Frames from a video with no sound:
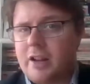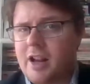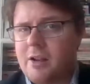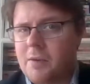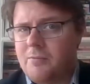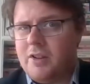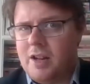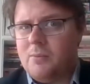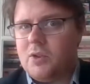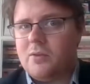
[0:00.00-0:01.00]
I can't remember
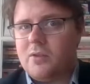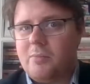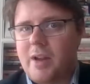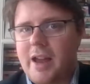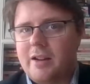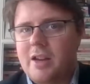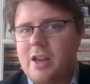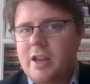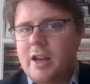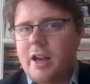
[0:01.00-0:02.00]
names off the top of my head,
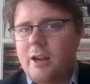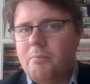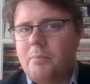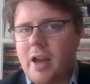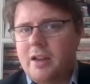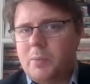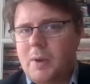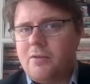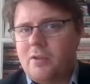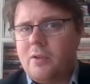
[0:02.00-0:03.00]
um, but I
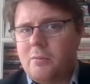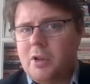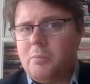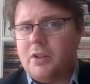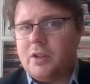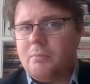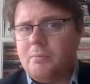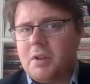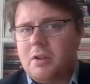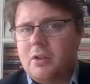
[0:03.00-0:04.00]
expect that there will be some
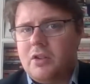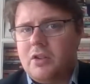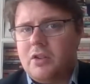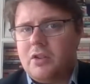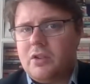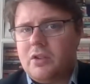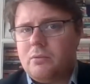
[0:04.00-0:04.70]
because